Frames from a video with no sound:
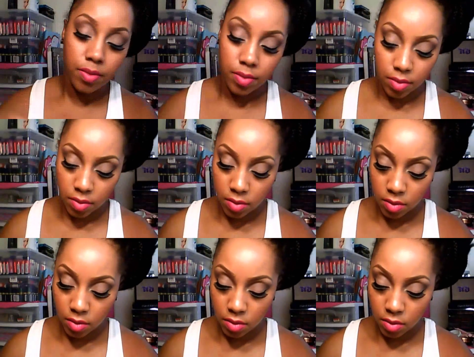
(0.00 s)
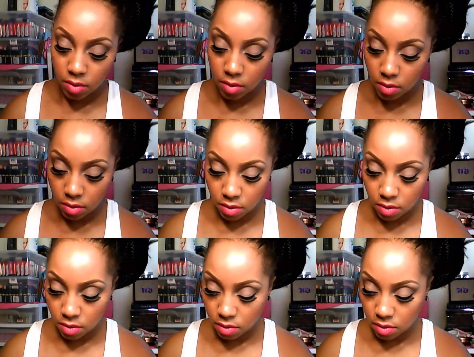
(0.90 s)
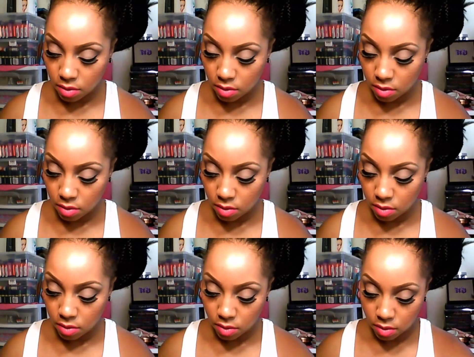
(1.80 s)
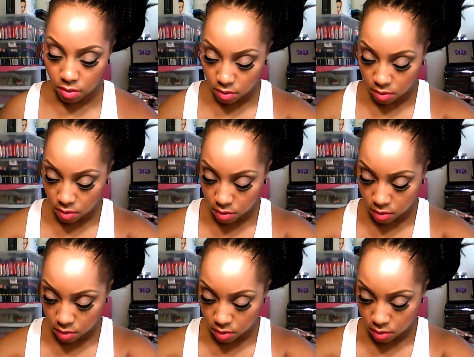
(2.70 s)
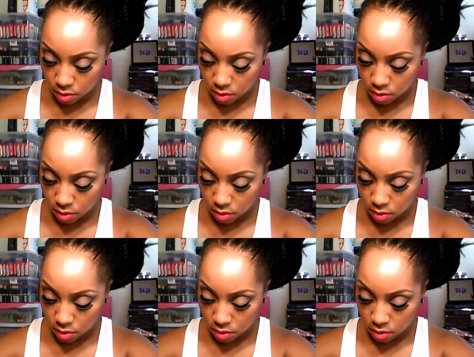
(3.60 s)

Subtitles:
Nothing is said.